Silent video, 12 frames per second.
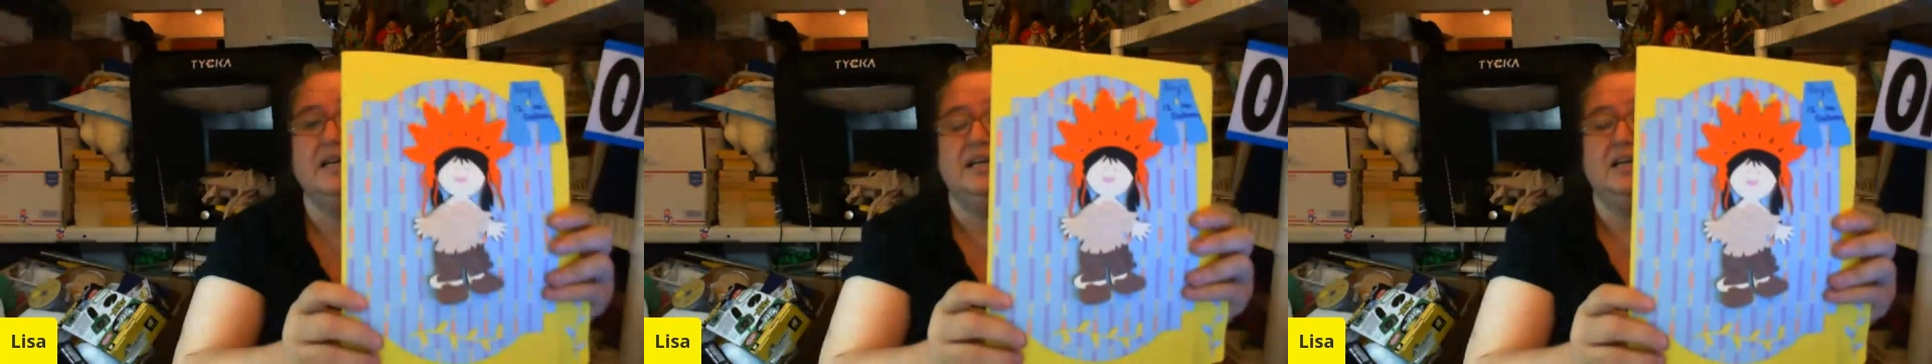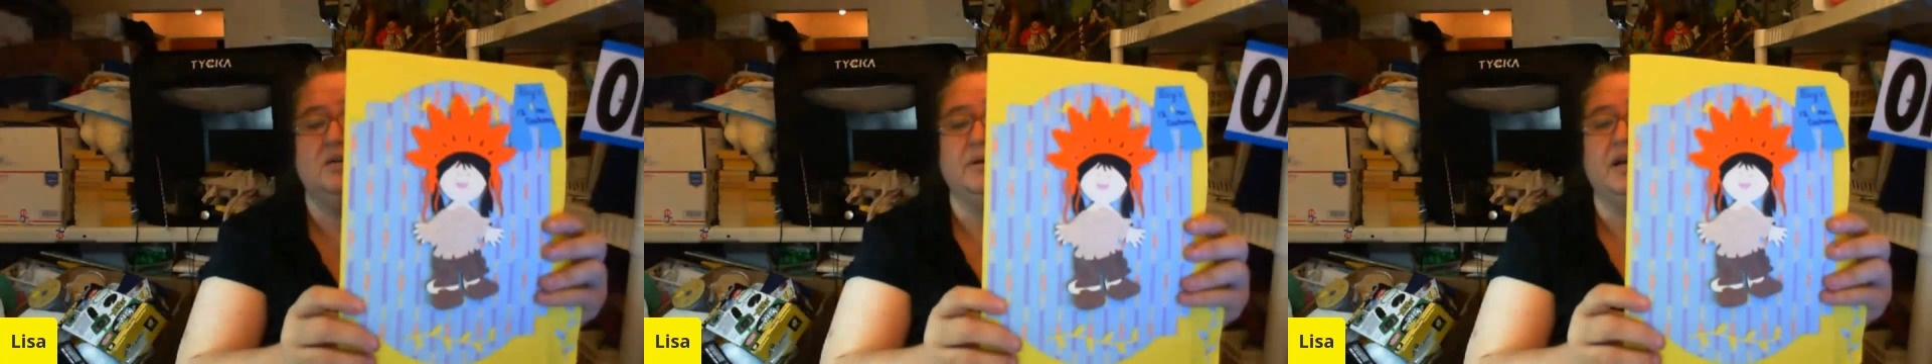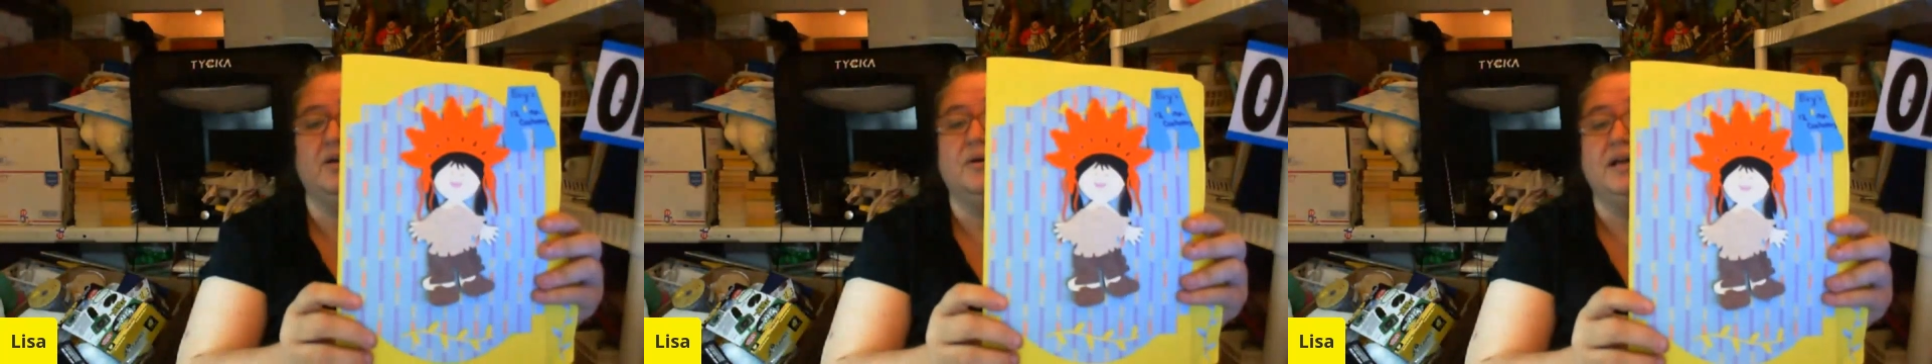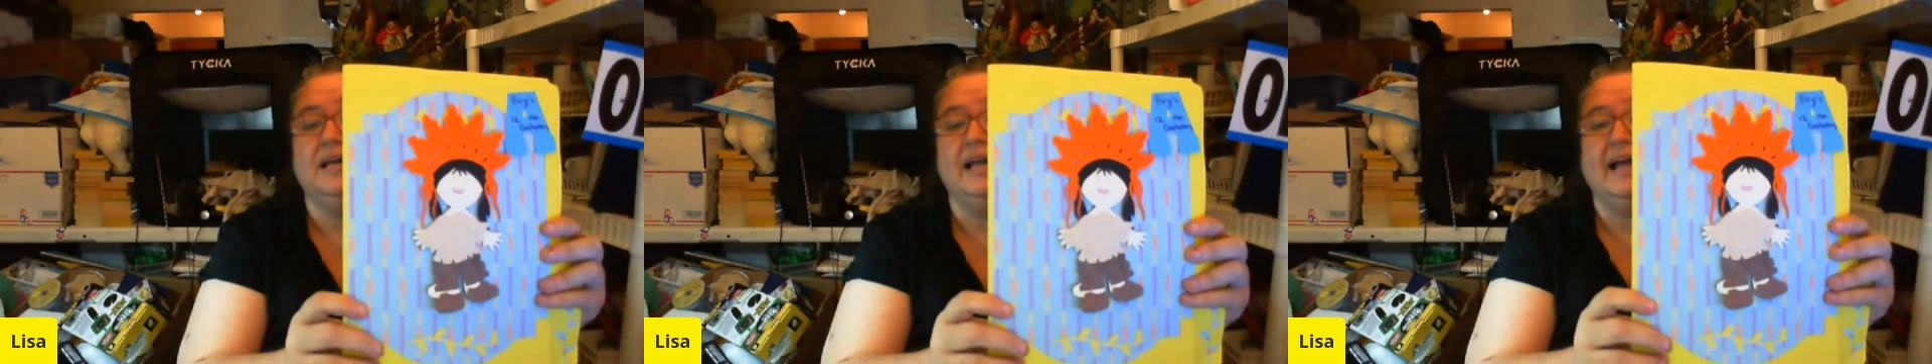Here we go.
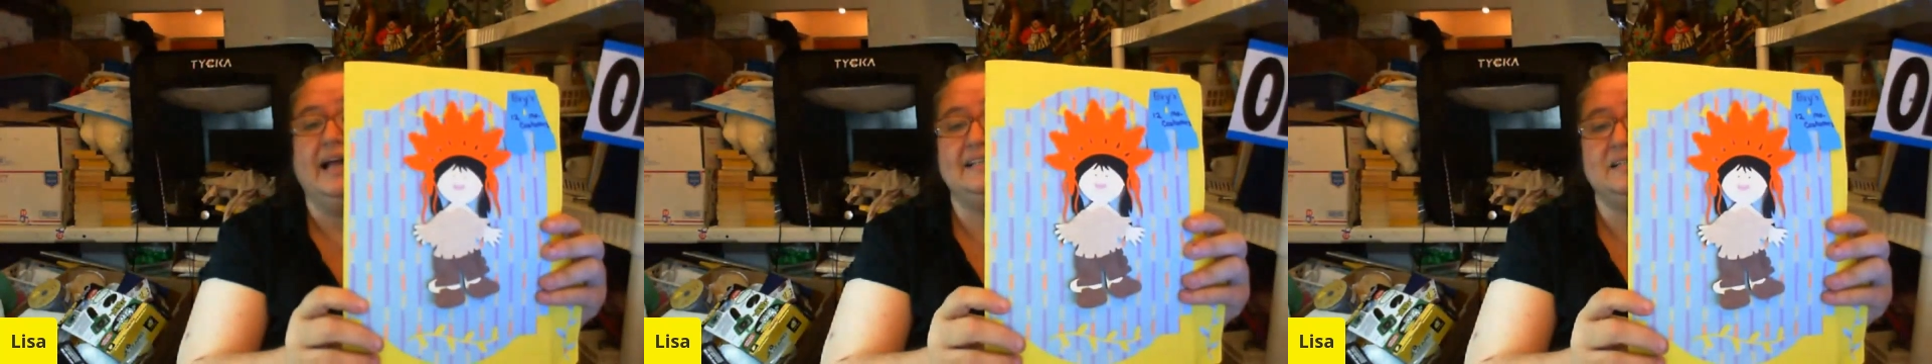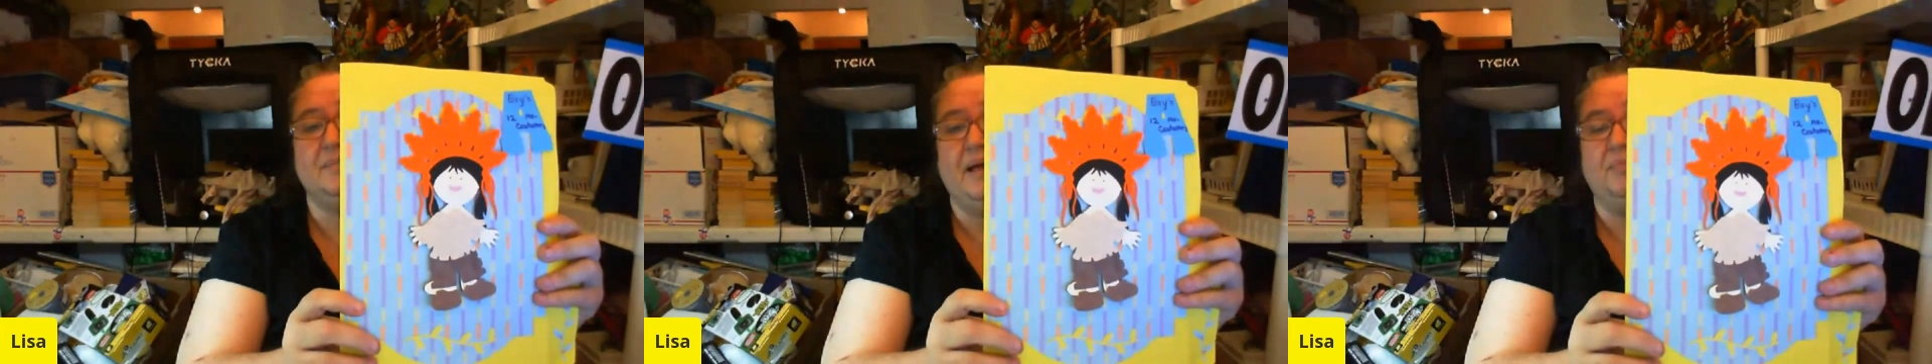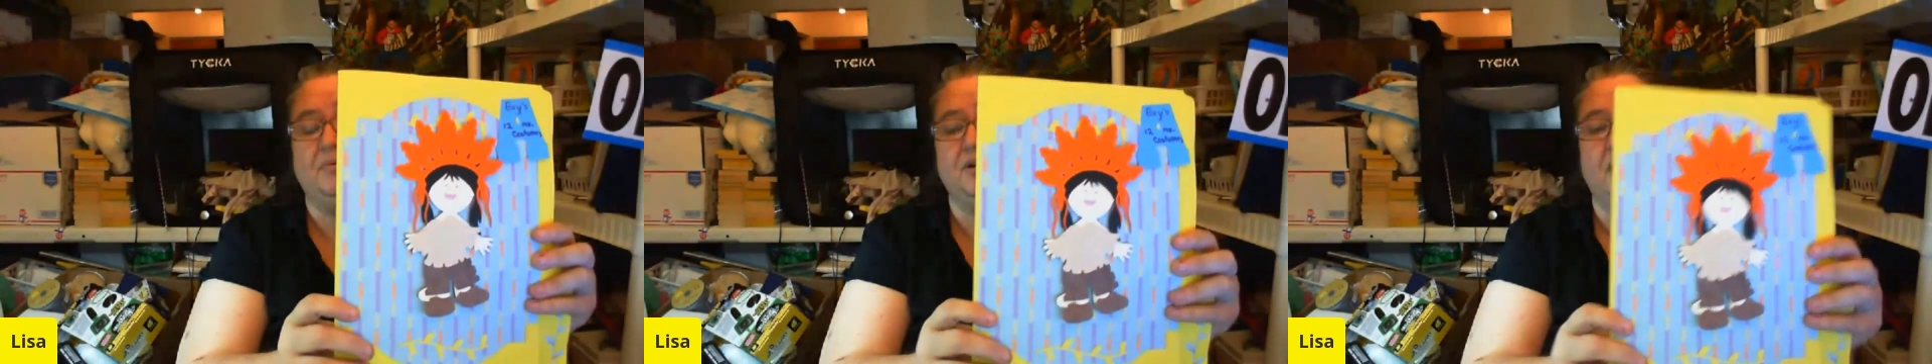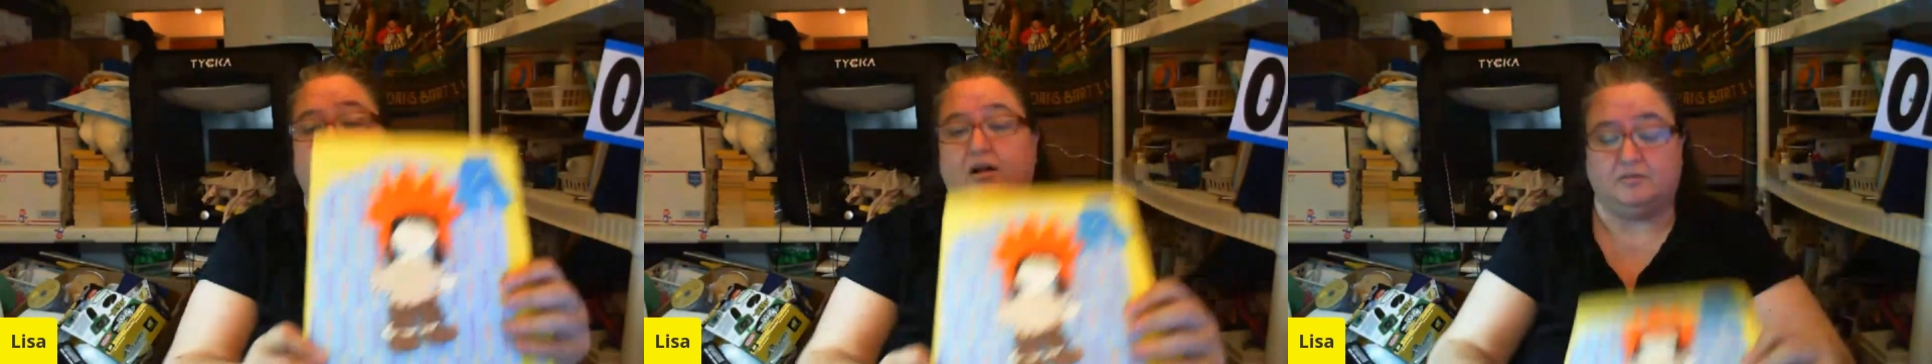And it's a paper
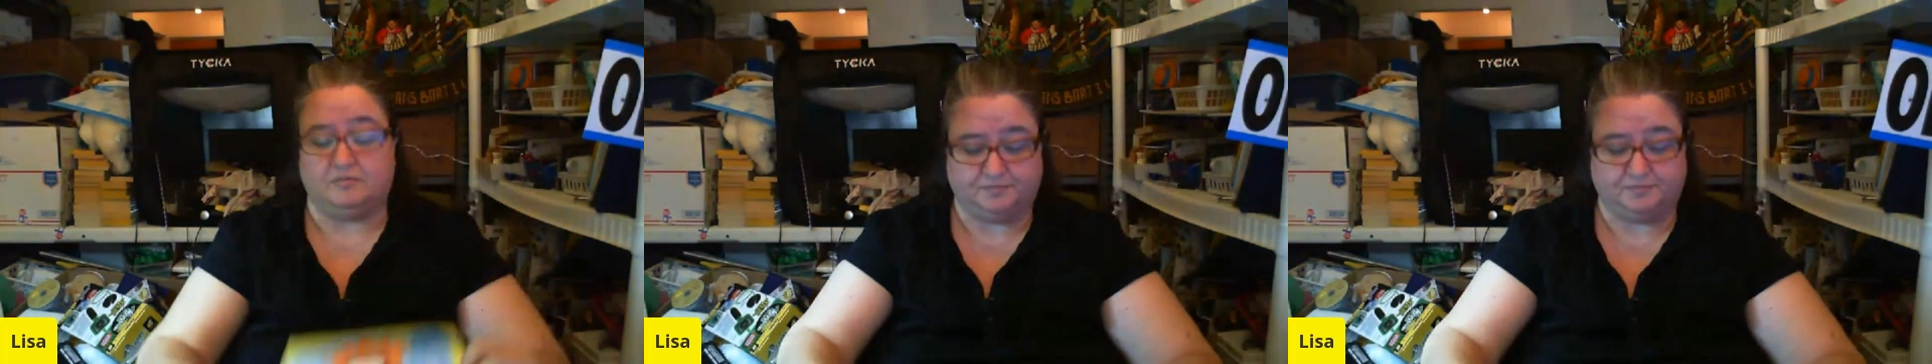doll.